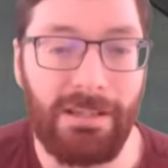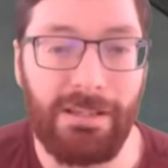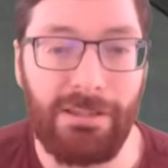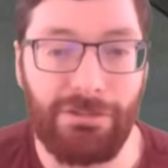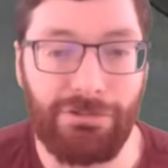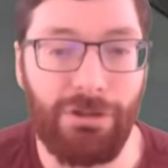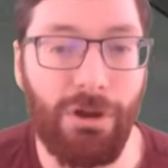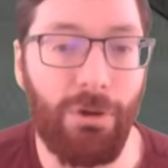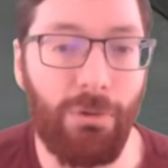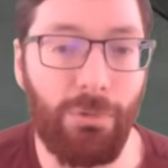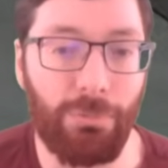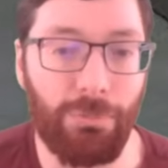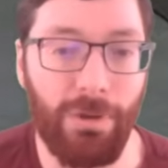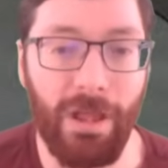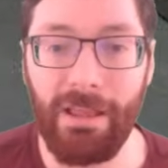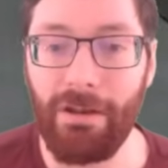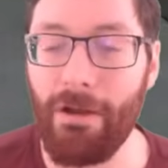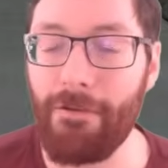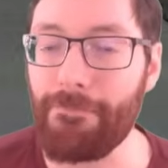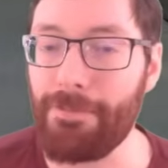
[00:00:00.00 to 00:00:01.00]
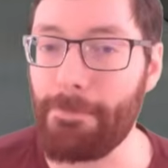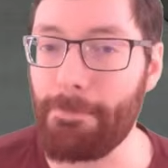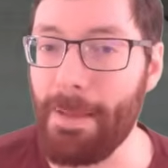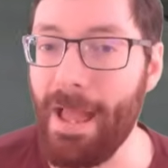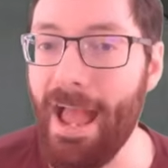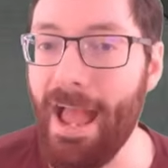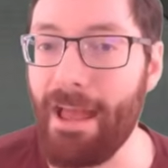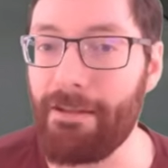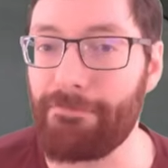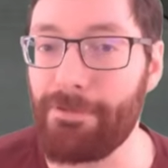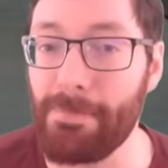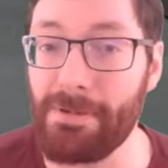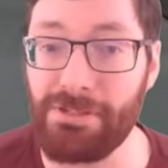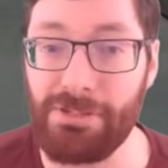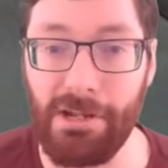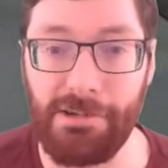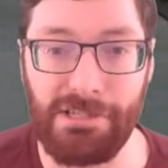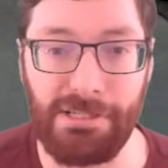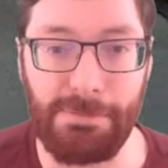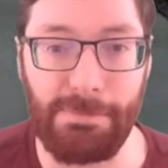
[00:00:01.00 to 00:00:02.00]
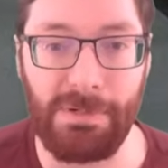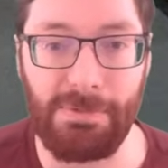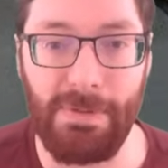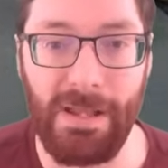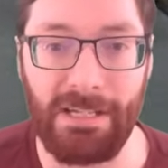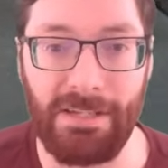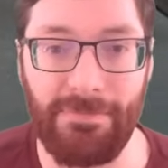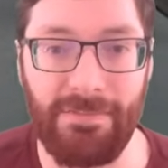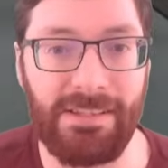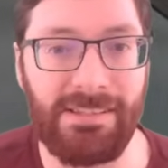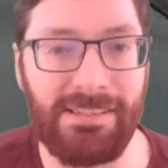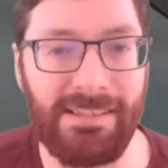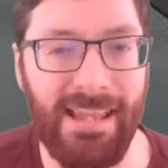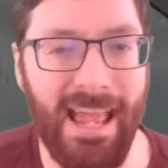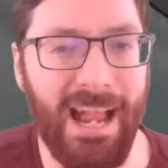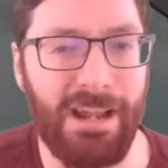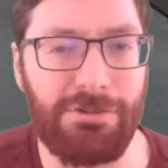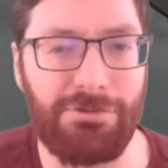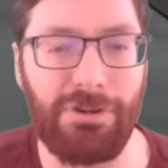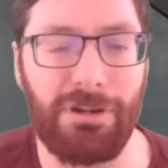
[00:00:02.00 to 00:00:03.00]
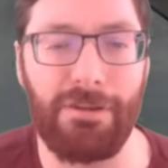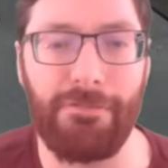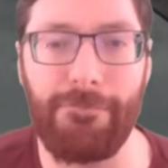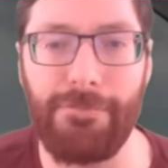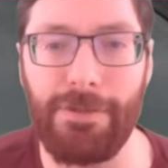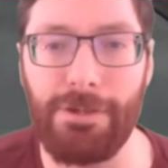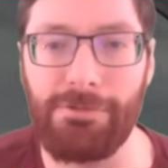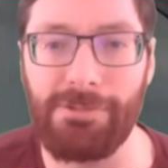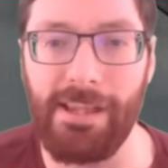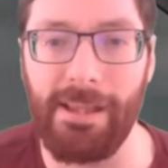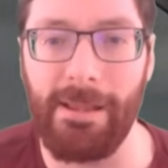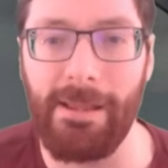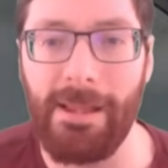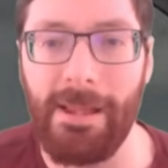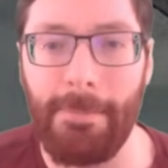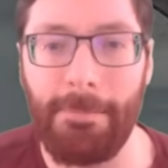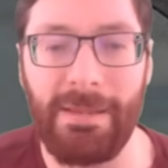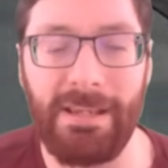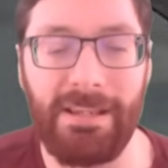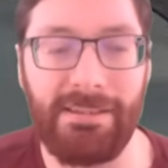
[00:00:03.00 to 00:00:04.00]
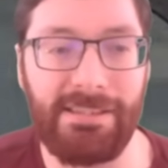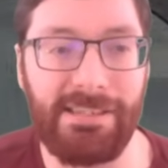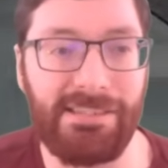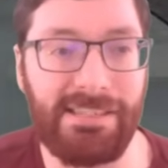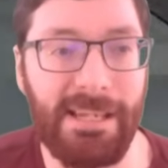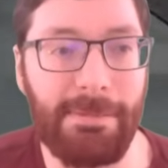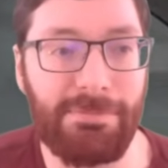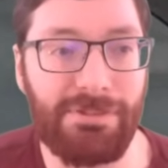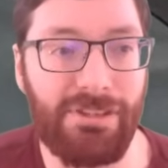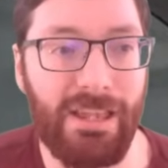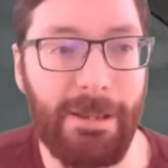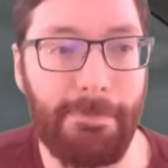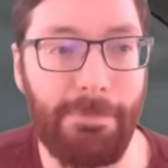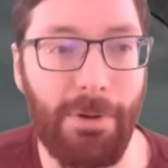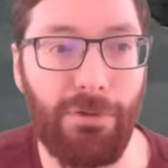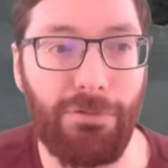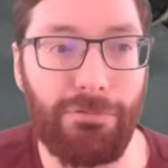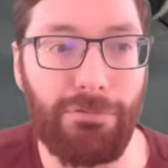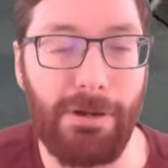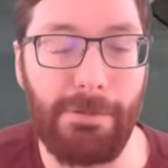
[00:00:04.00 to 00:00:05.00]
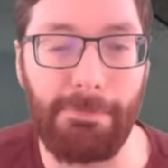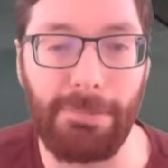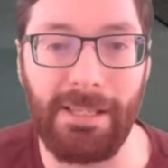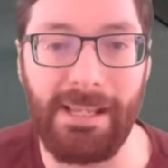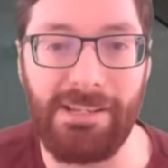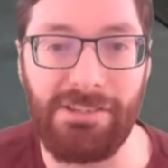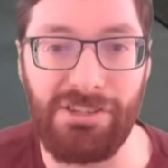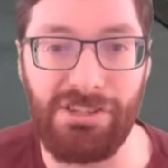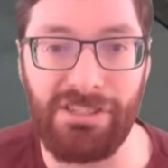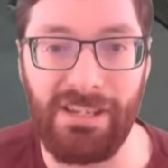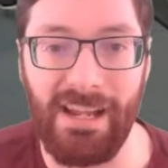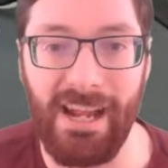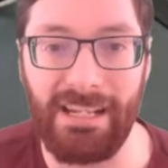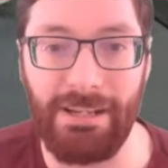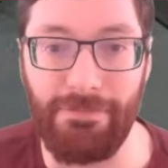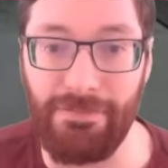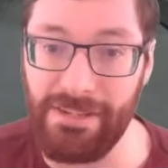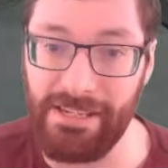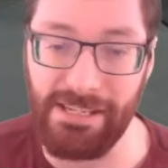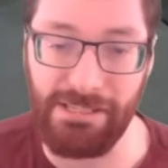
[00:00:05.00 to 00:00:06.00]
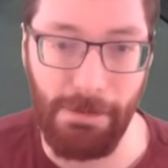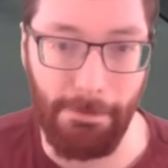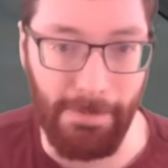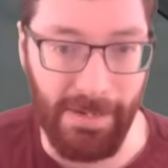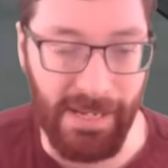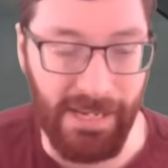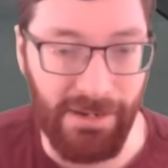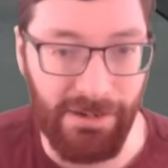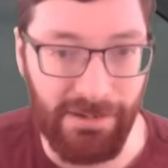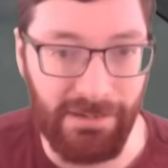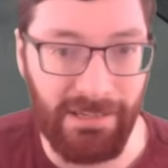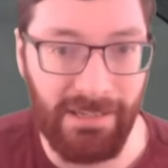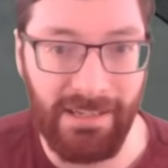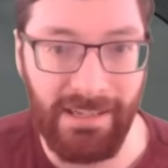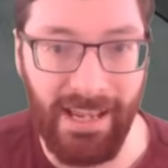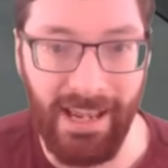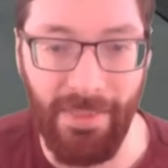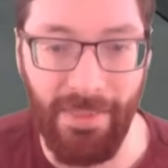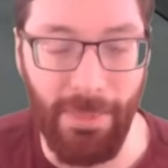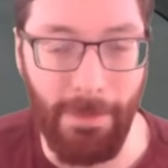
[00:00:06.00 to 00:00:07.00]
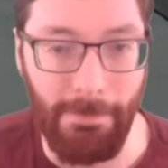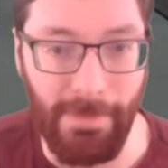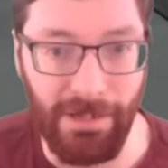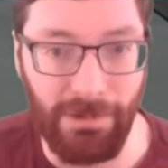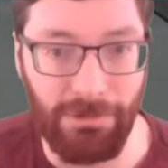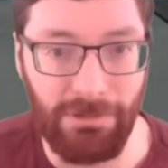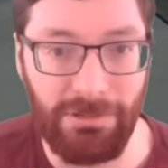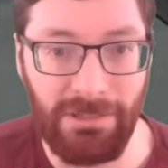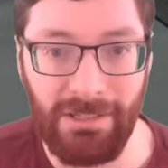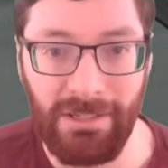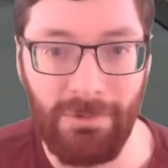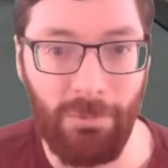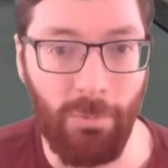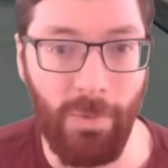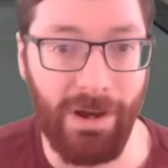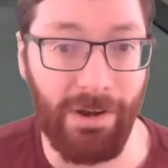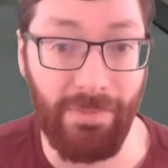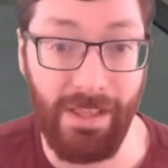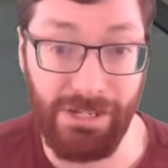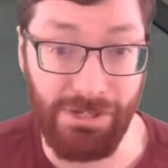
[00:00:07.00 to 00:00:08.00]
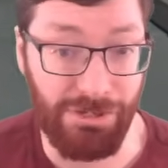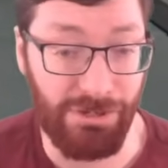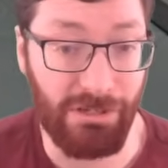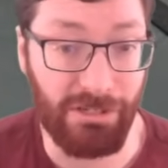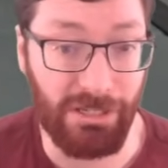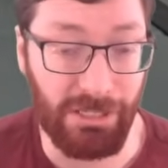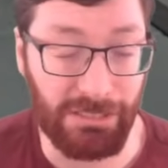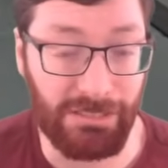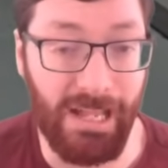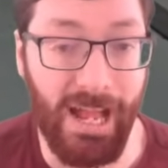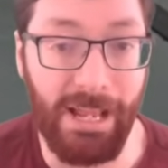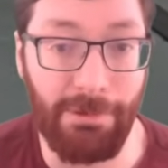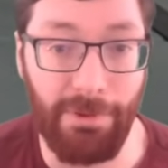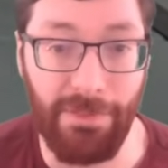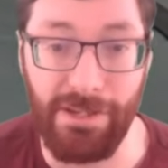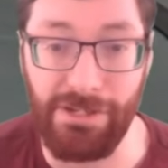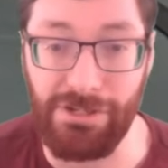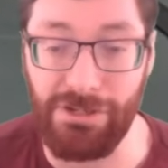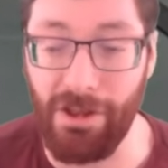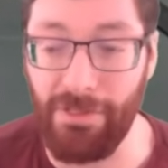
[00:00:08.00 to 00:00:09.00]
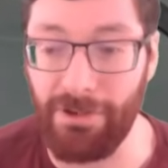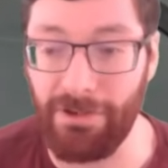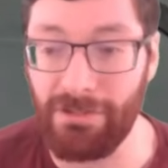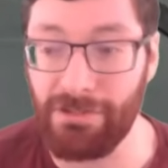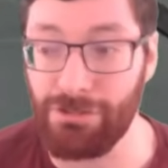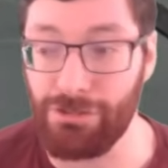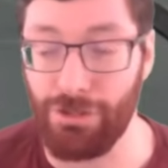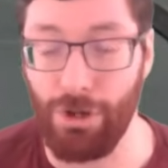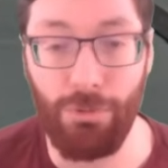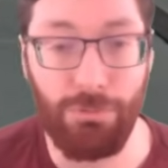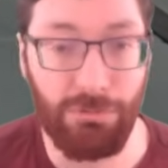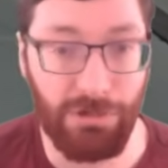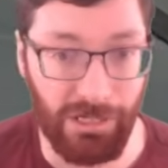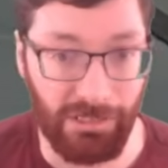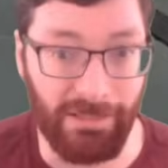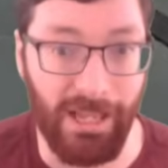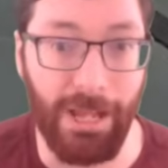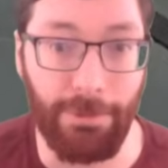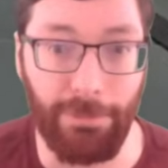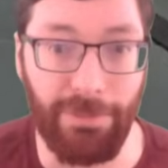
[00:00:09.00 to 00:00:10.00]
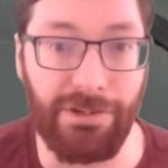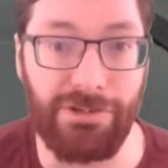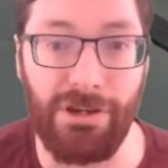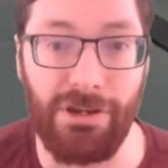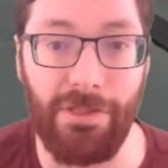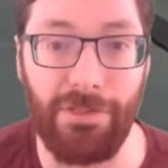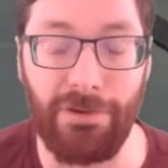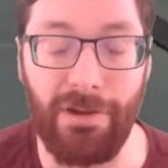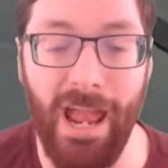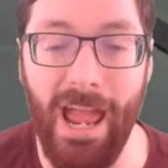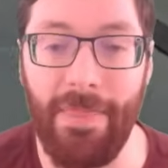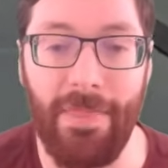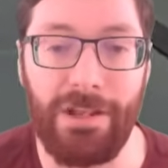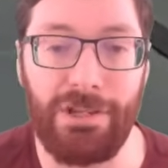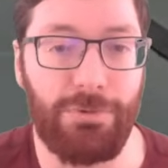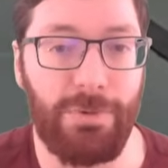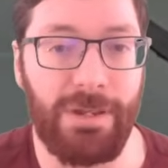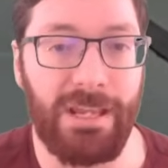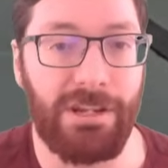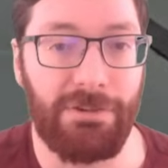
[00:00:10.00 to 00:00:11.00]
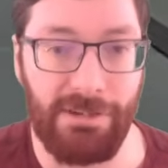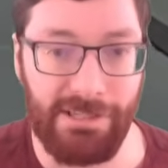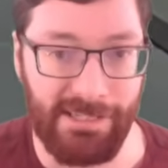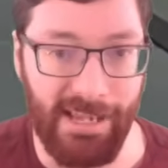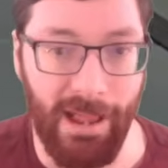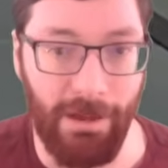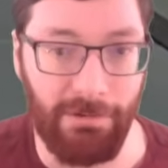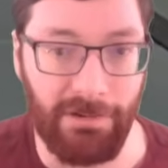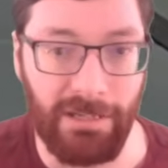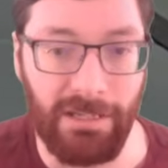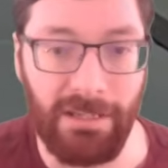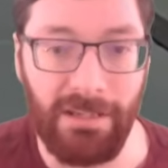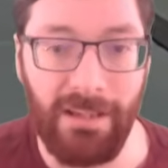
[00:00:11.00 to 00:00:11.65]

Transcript: So right off the bat, from a judge's perspective, this is extra confusing because it seems like both of our blades just kind of disappear in the middle where they should collide with each other, don't collide with each other, and then you hear a sound.